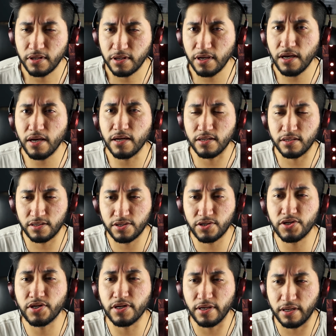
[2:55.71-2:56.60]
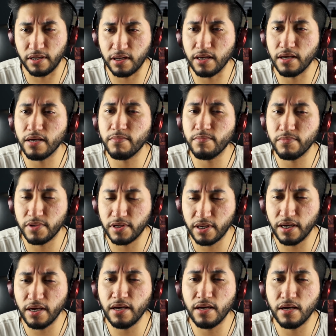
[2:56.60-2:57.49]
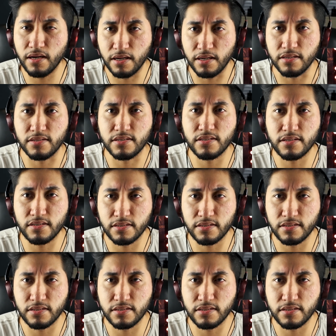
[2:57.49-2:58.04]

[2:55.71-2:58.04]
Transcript: Yes, Shin Lim, yes!